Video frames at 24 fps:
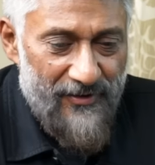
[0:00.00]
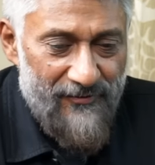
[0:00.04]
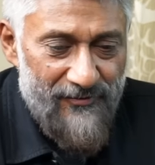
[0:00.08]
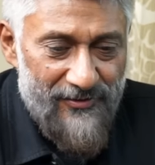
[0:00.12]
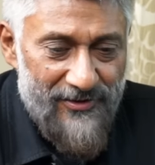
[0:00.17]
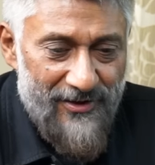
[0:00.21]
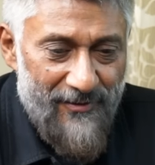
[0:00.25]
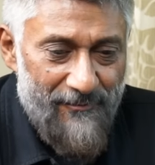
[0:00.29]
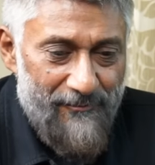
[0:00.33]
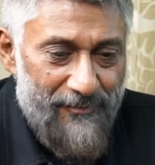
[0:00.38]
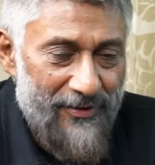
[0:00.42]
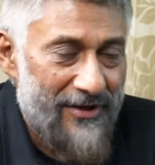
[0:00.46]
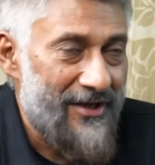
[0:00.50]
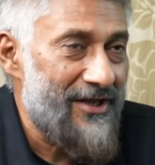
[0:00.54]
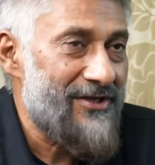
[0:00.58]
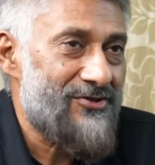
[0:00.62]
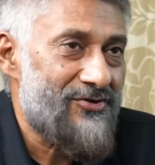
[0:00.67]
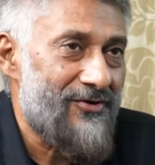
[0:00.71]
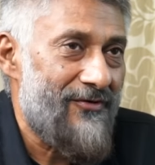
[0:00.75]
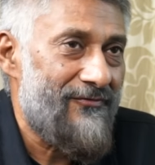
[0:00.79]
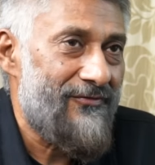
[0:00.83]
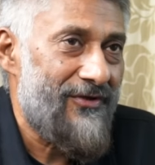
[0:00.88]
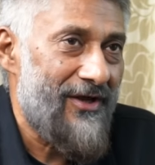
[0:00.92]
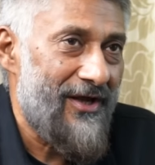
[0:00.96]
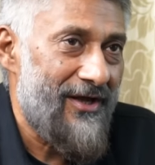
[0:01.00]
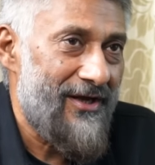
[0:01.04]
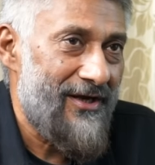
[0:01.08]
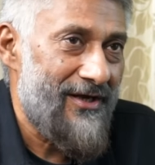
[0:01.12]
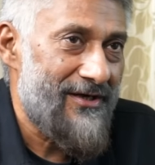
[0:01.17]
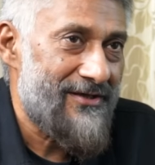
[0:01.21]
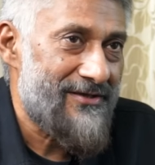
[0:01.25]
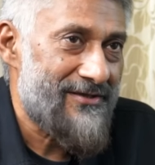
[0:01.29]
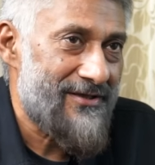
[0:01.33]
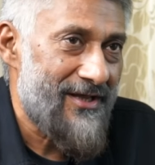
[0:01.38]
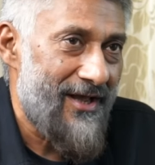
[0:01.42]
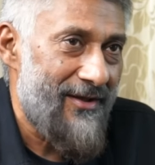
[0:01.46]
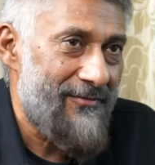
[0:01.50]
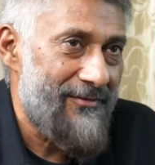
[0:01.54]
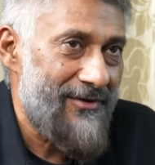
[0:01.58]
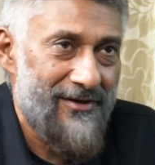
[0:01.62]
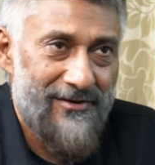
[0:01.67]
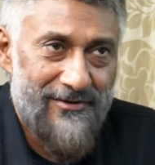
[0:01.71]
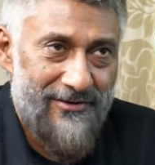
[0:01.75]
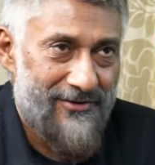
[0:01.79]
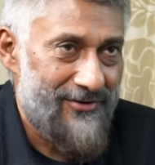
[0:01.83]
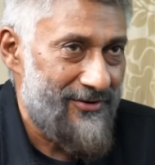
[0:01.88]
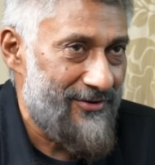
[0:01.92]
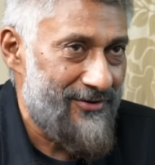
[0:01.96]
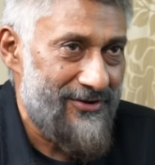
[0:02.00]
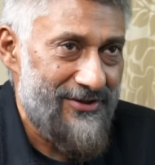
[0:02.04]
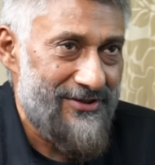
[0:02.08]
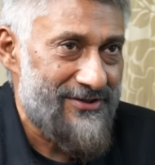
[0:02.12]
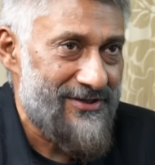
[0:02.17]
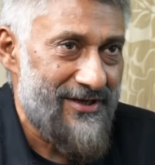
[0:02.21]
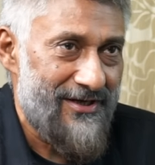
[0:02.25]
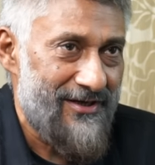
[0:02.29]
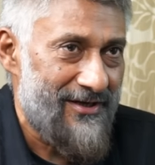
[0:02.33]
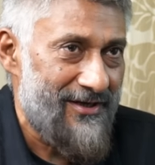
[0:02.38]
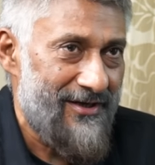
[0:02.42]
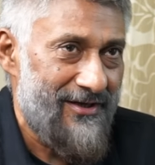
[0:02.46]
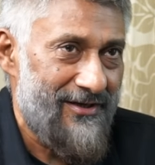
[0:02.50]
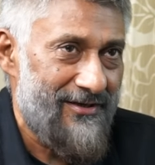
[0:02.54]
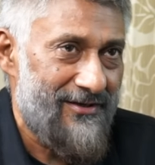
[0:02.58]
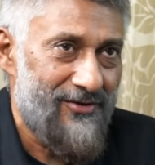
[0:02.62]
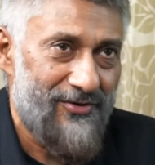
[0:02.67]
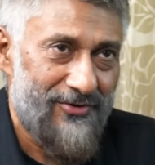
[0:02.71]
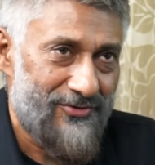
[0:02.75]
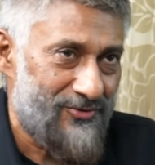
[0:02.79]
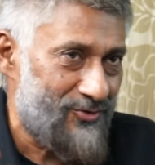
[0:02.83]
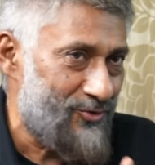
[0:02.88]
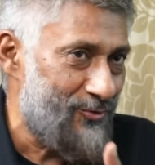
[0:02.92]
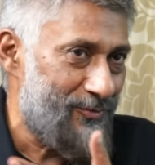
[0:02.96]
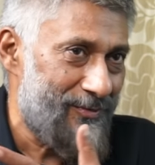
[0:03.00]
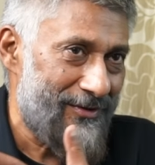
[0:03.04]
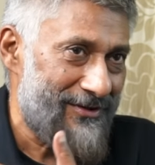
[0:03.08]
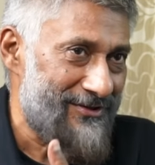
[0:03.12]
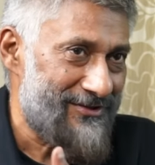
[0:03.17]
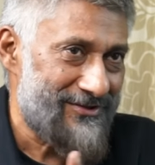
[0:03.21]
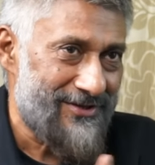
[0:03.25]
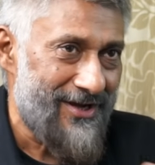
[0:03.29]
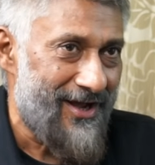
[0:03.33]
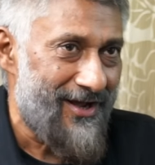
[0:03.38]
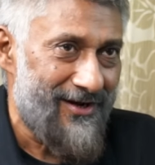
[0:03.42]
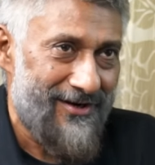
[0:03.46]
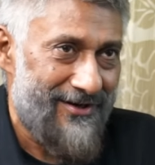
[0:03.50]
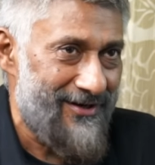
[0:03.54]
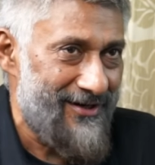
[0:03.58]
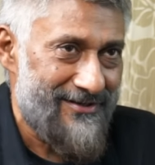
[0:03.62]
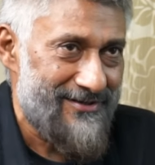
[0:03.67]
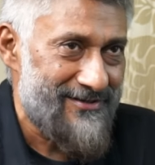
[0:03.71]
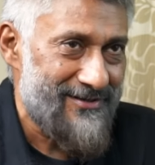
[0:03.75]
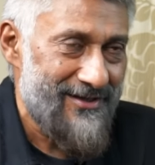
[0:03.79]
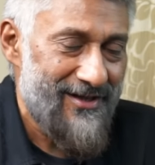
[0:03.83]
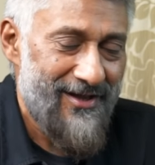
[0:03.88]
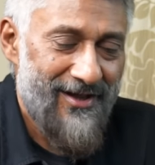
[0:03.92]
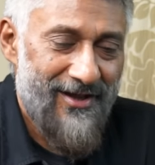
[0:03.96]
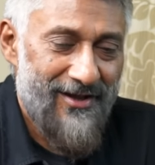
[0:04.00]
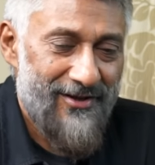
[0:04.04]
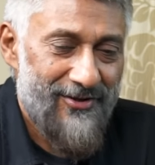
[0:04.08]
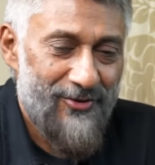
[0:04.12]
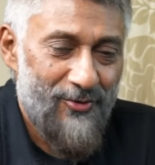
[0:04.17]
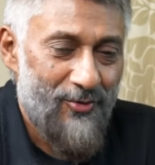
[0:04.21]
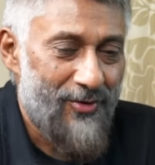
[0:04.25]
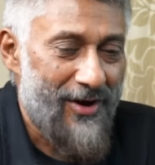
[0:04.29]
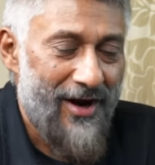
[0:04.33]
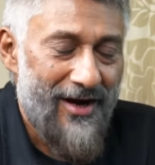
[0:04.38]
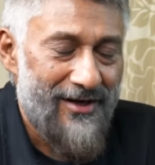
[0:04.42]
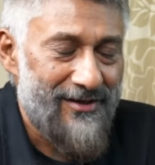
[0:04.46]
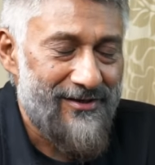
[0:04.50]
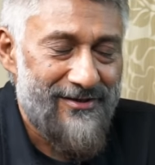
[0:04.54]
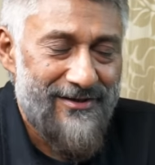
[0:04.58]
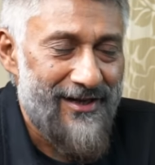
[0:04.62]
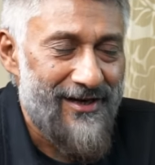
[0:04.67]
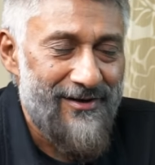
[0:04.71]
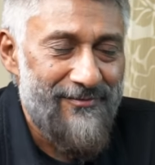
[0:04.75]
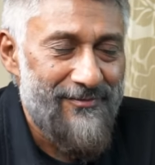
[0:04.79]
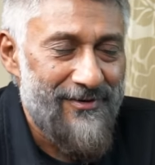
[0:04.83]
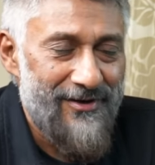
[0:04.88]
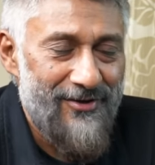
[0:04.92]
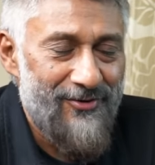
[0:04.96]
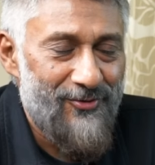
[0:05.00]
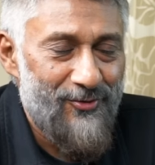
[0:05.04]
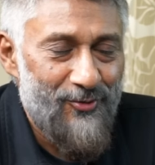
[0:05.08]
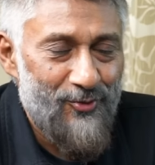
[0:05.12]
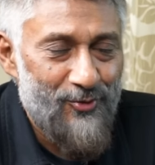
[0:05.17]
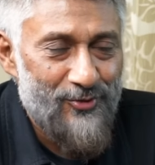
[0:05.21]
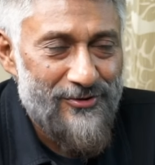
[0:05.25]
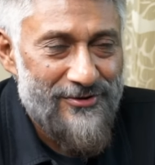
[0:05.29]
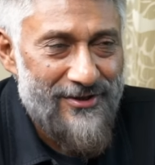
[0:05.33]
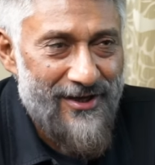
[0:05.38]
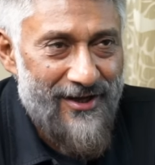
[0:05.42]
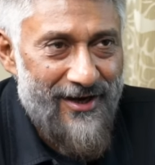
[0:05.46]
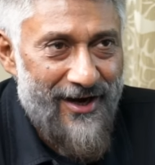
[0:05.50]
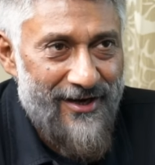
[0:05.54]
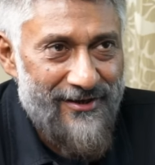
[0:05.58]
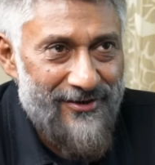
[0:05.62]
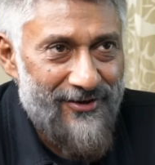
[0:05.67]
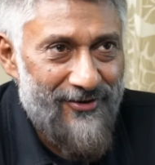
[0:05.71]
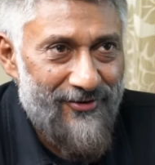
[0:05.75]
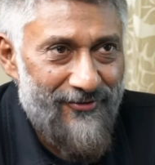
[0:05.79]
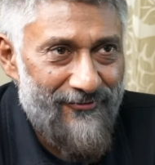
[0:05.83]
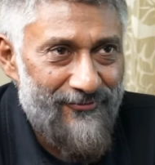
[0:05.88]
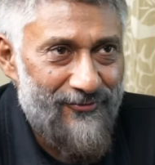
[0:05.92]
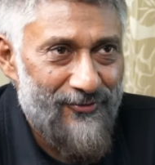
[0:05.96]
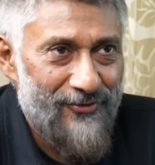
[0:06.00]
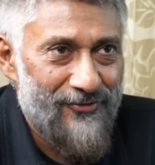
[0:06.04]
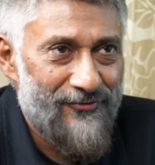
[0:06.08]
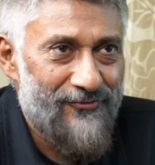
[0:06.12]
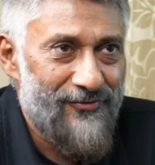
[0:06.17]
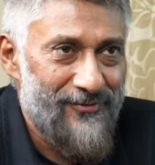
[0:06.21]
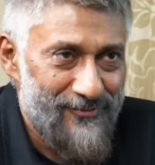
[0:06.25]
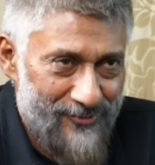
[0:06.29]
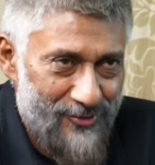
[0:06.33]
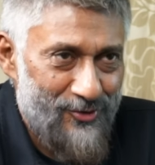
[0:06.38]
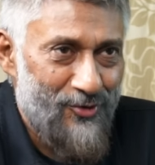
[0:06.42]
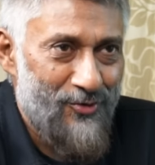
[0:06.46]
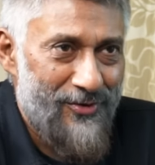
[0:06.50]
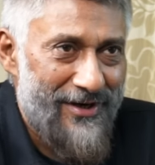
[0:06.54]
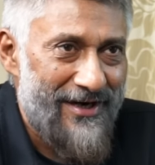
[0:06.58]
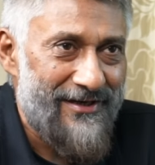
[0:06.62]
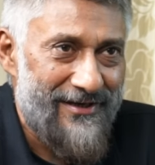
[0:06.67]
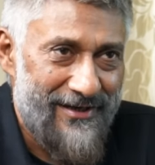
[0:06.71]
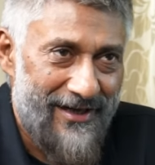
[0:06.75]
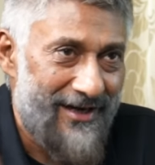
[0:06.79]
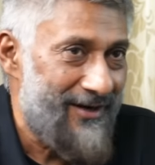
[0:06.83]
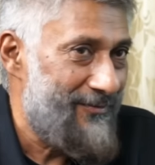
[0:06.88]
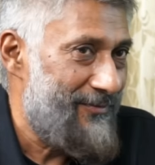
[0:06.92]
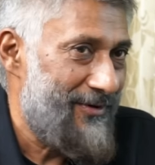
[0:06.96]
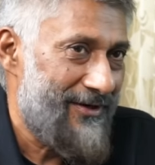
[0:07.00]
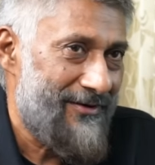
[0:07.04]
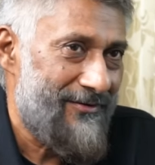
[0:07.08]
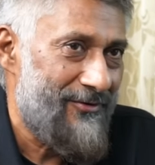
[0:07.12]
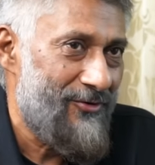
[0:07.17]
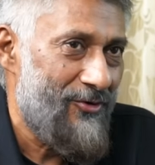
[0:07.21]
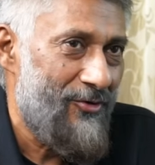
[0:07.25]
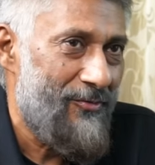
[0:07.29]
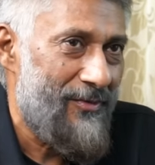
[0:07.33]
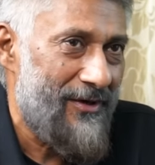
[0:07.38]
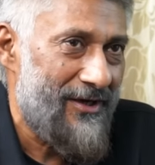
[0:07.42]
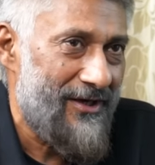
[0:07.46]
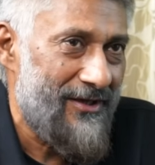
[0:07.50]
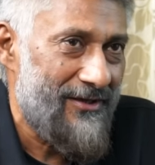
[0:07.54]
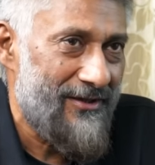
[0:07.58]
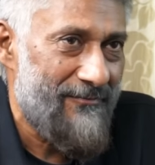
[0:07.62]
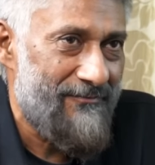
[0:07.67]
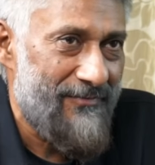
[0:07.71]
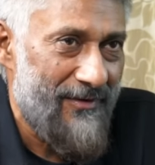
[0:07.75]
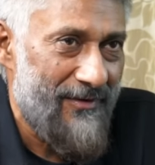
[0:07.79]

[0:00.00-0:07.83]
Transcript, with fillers: Even the biggest of the hits, I mean, recently the superstar hits, you can't tell me who's the writer of those films. You can tell, but nobody in the